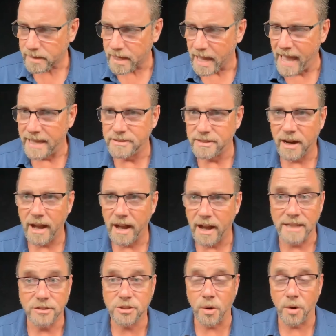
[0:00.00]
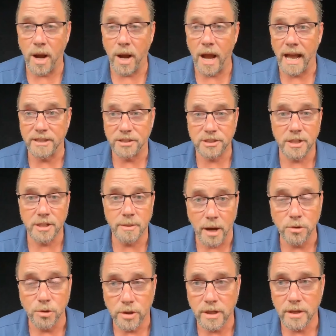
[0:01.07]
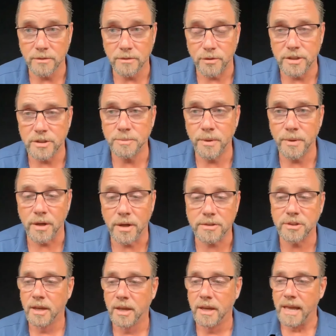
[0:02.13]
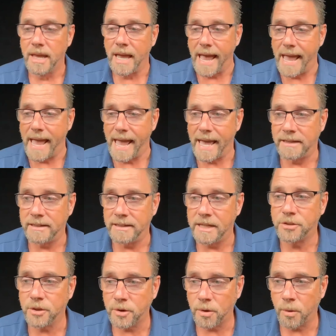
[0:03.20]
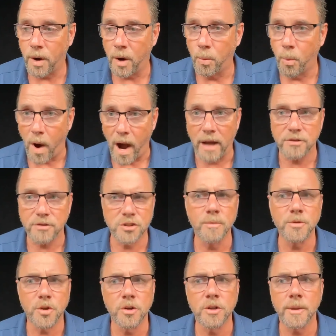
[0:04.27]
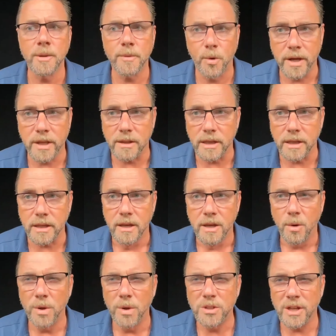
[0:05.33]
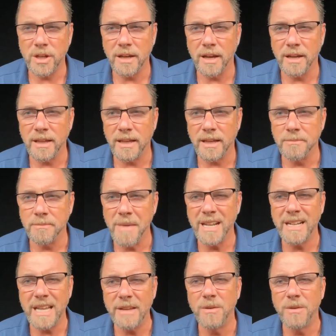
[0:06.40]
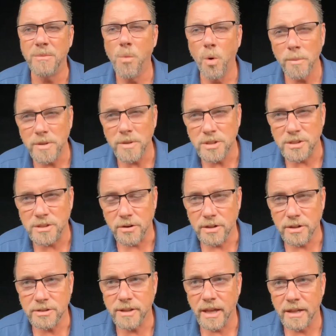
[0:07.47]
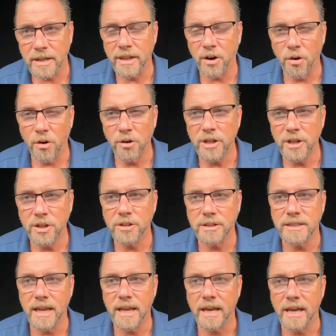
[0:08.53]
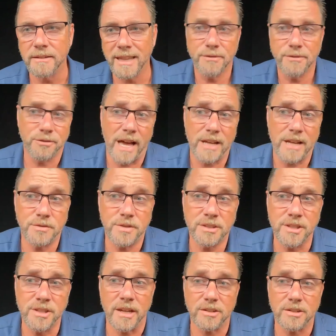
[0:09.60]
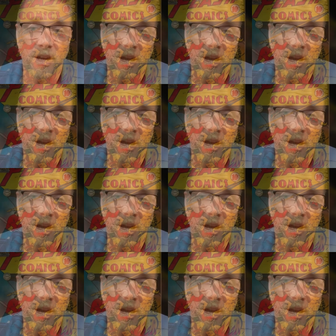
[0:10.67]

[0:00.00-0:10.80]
And so I set about looking for these books, and it took a while. Some turned up quickly, which it made it even more mysterious that Ernie couldn't get like Flash 56.